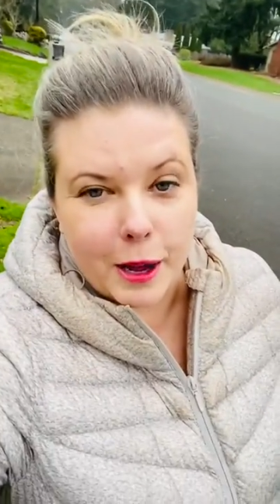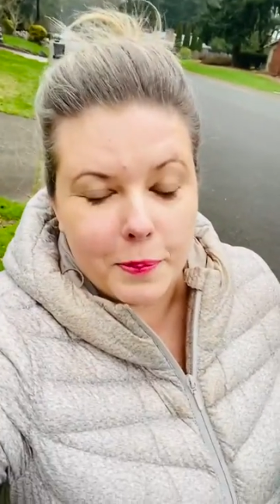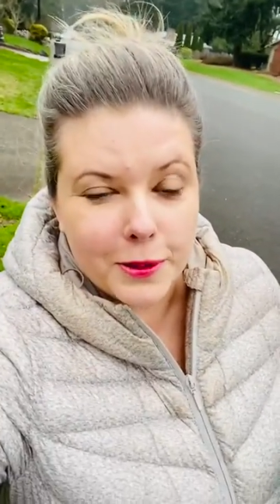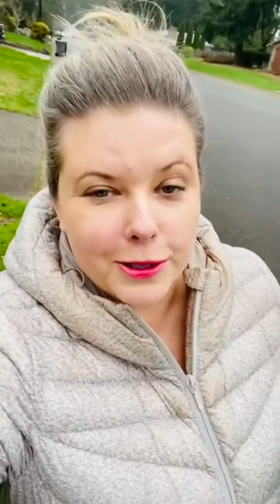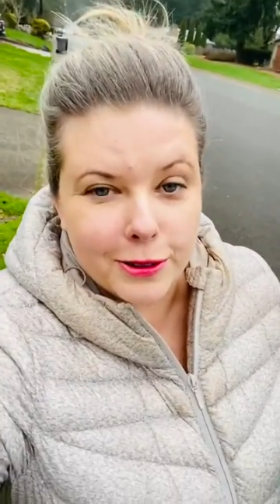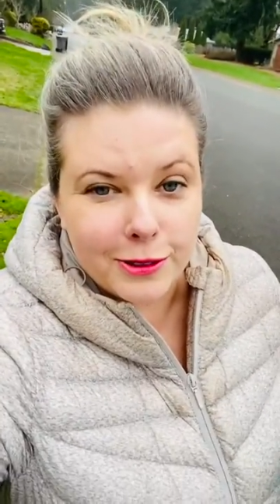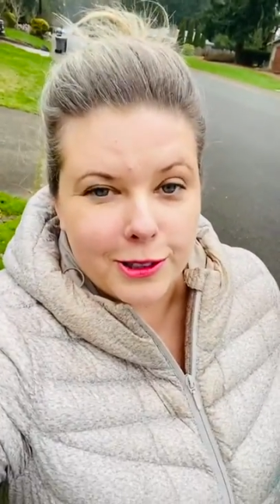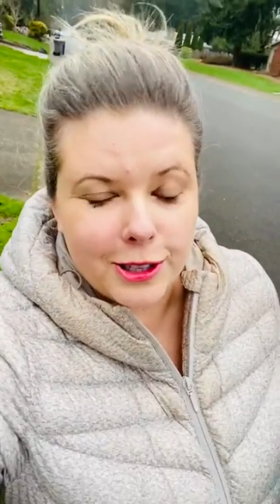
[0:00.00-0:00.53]

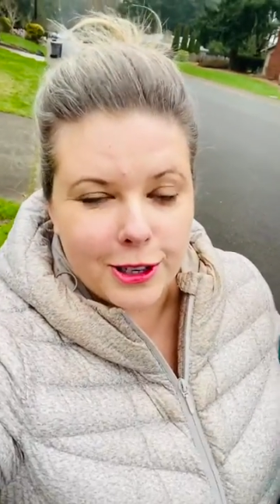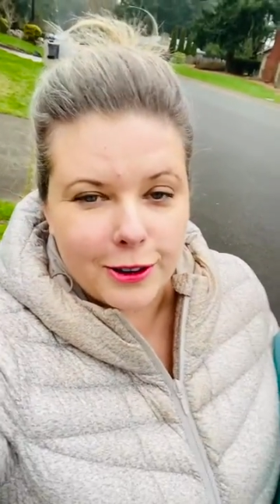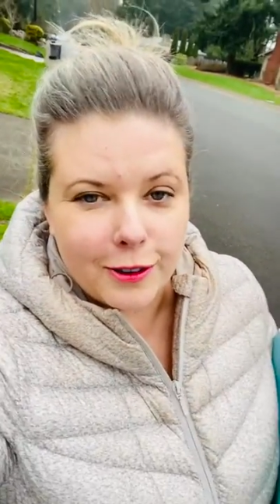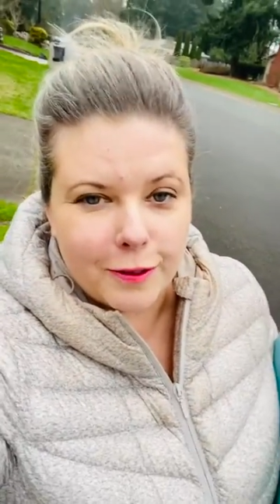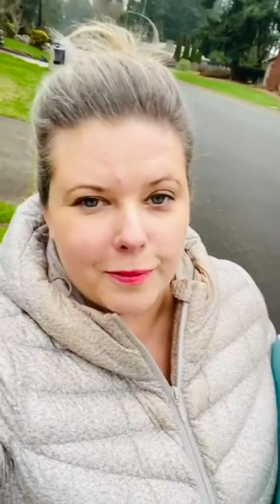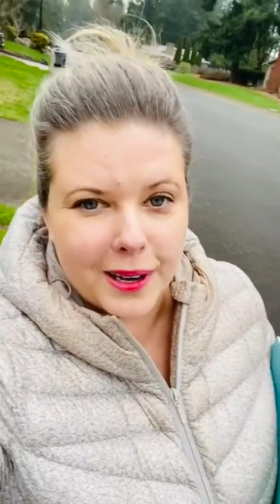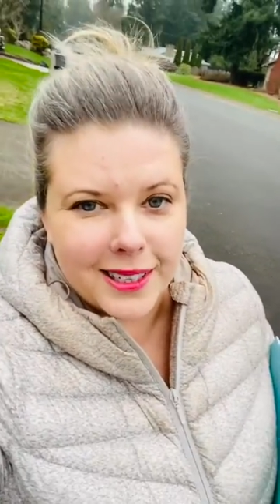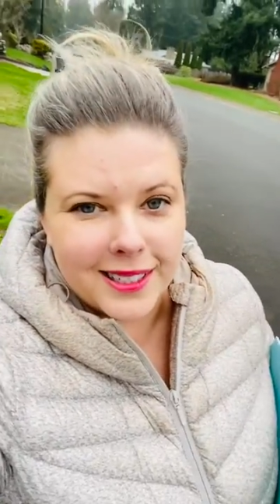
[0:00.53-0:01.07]
episode 2
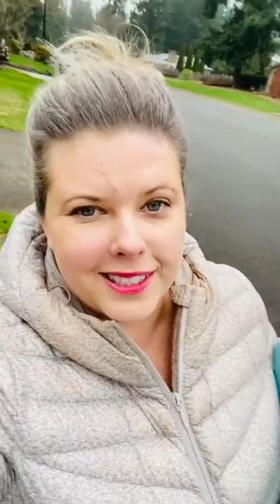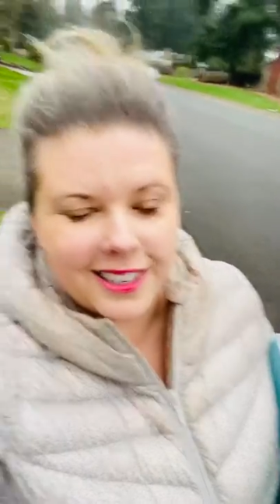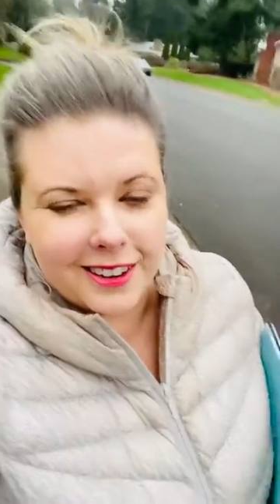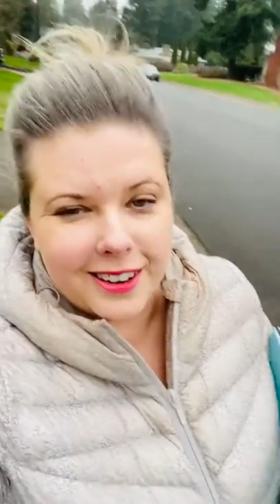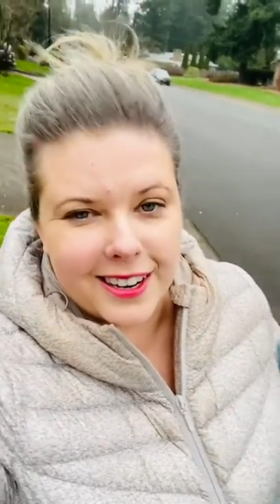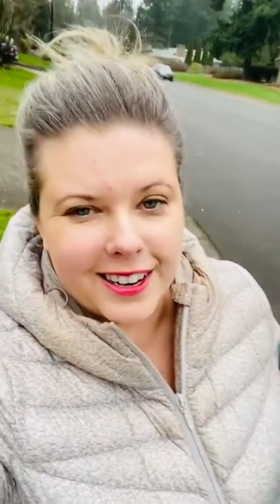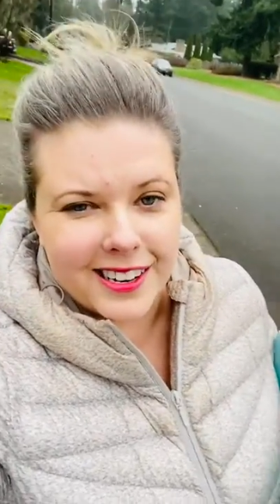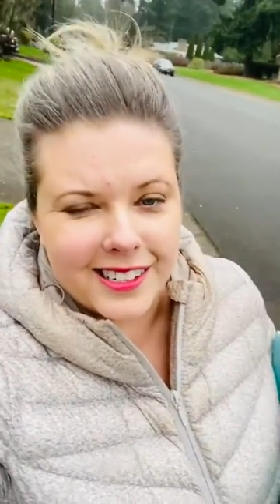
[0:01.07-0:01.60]
of my
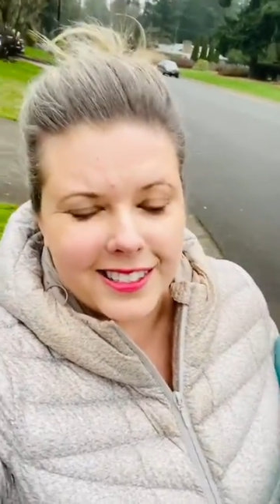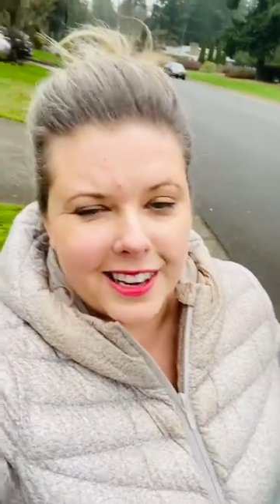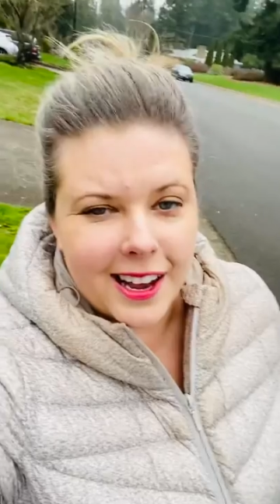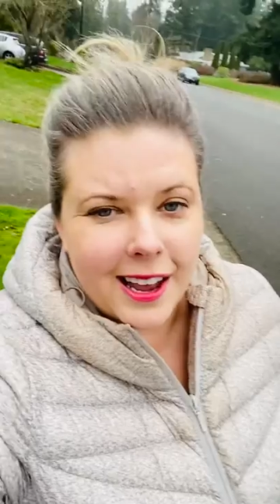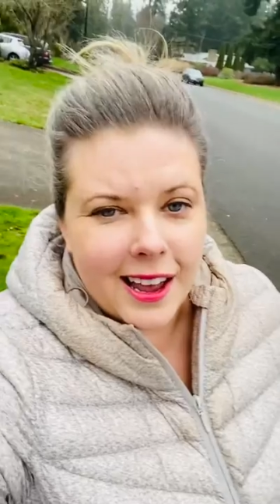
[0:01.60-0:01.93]
series,